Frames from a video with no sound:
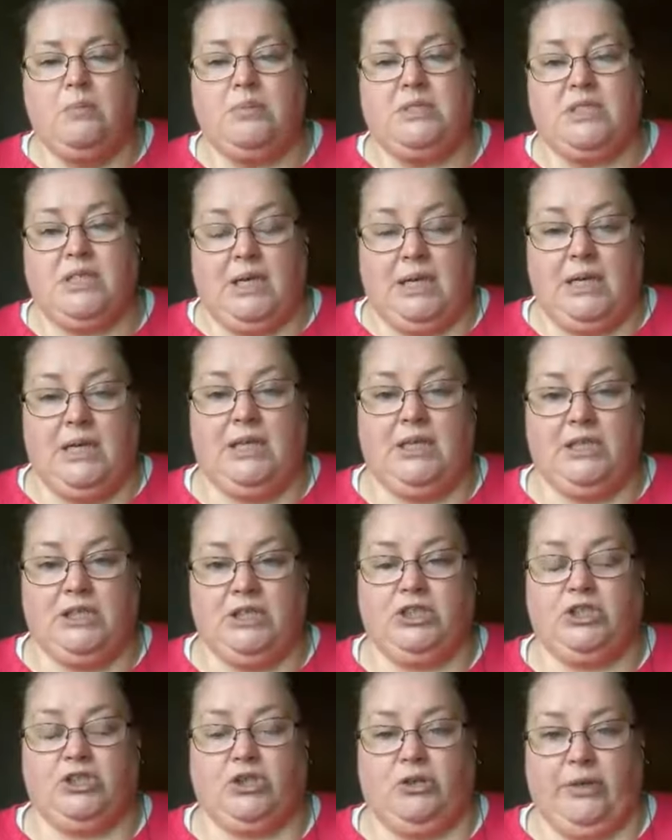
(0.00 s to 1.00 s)
particularly
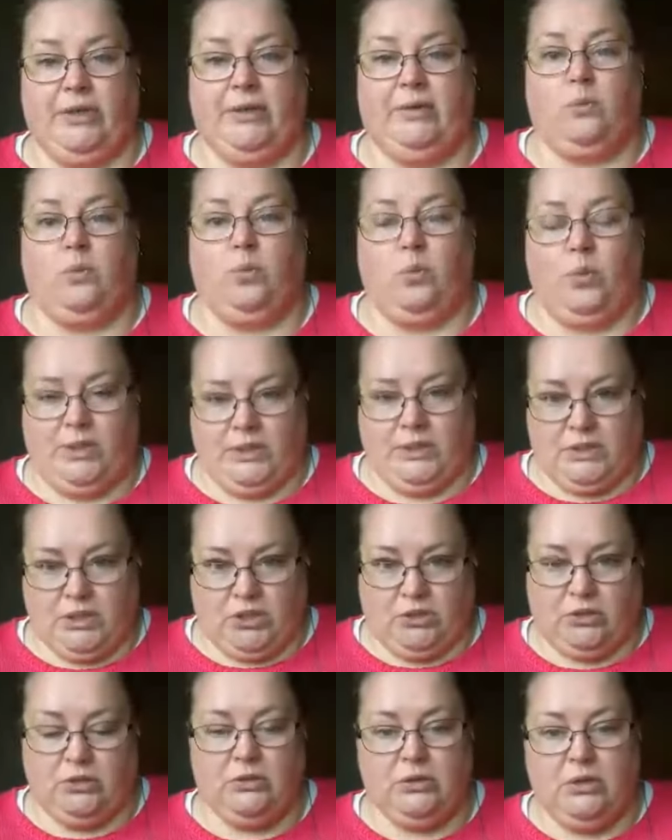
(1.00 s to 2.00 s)
during the
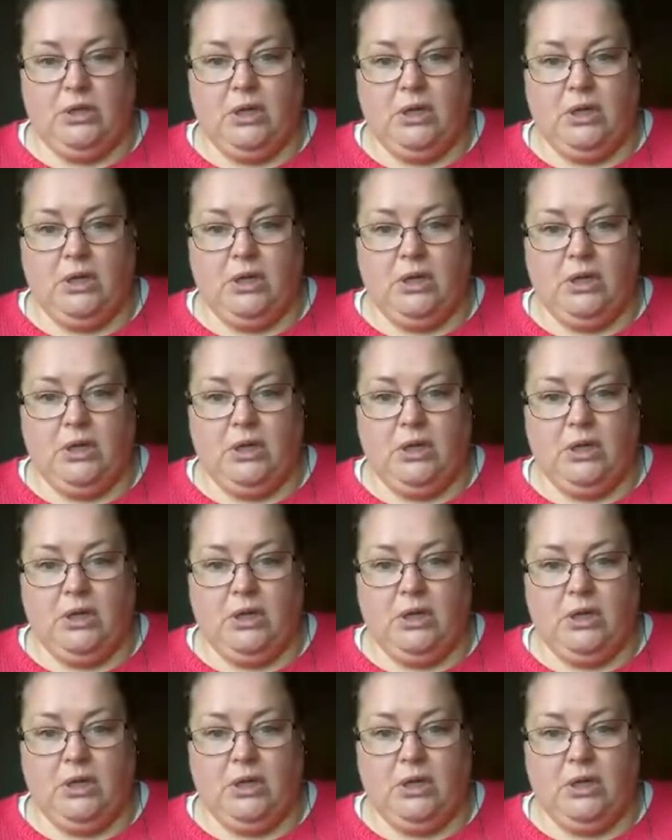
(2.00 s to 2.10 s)
winter.